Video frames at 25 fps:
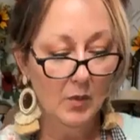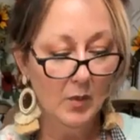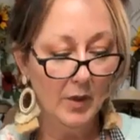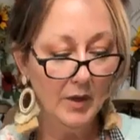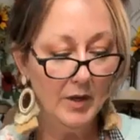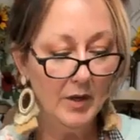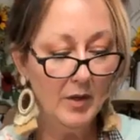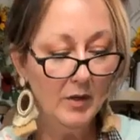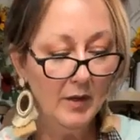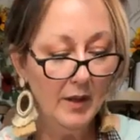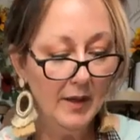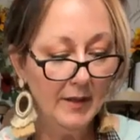
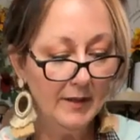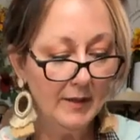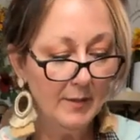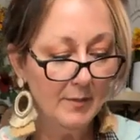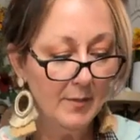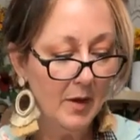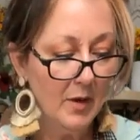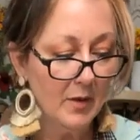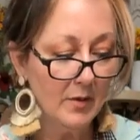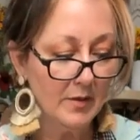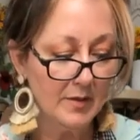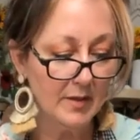What do you like the
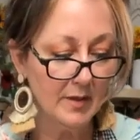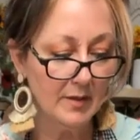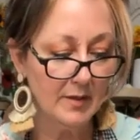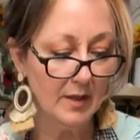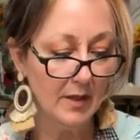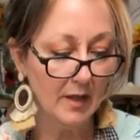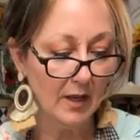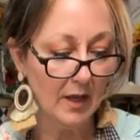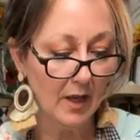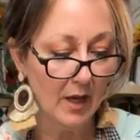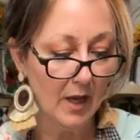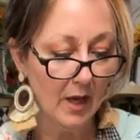most? Is
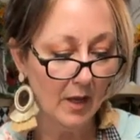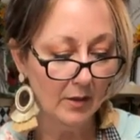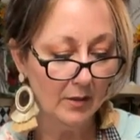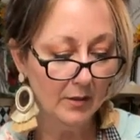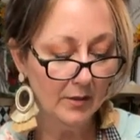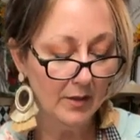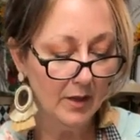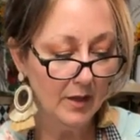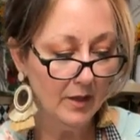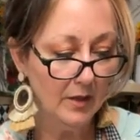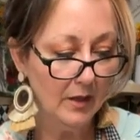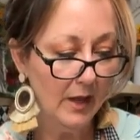it the
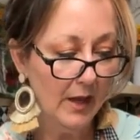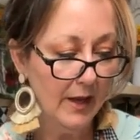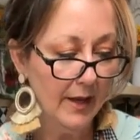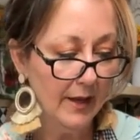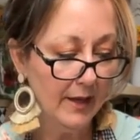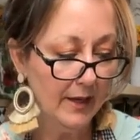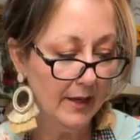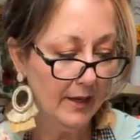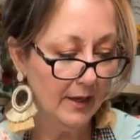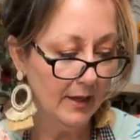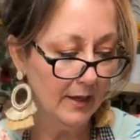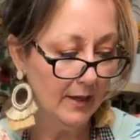color that you
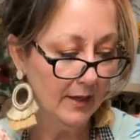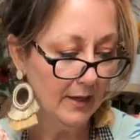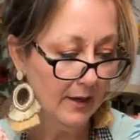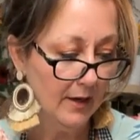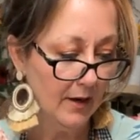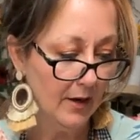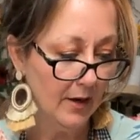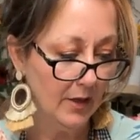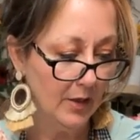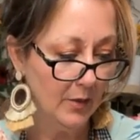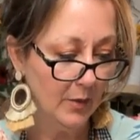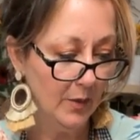like?
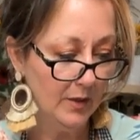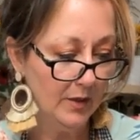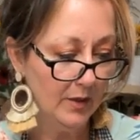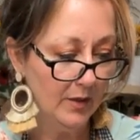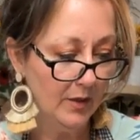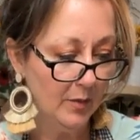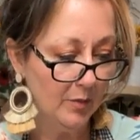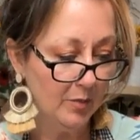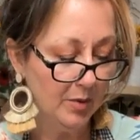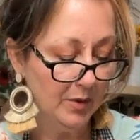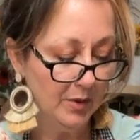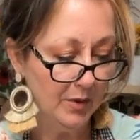Are you
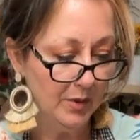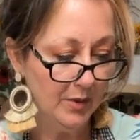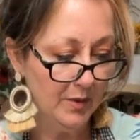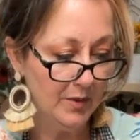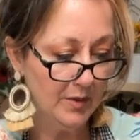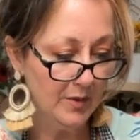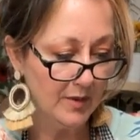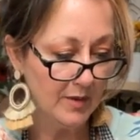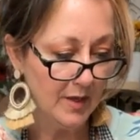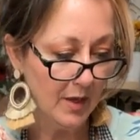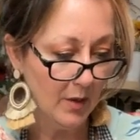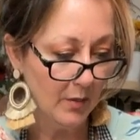into the
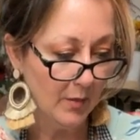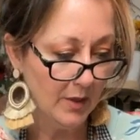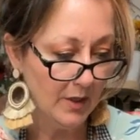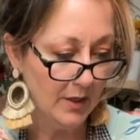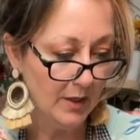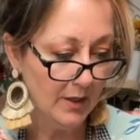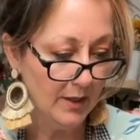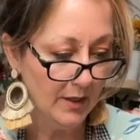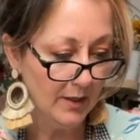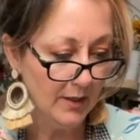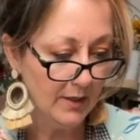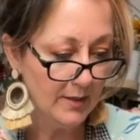blues? Is that what
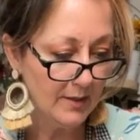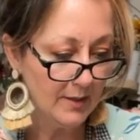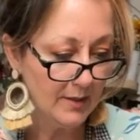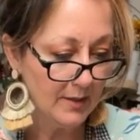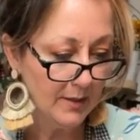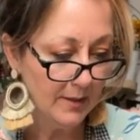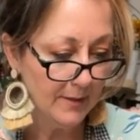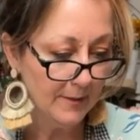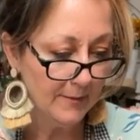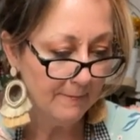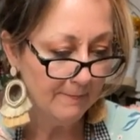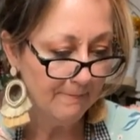it
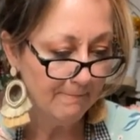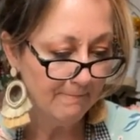is?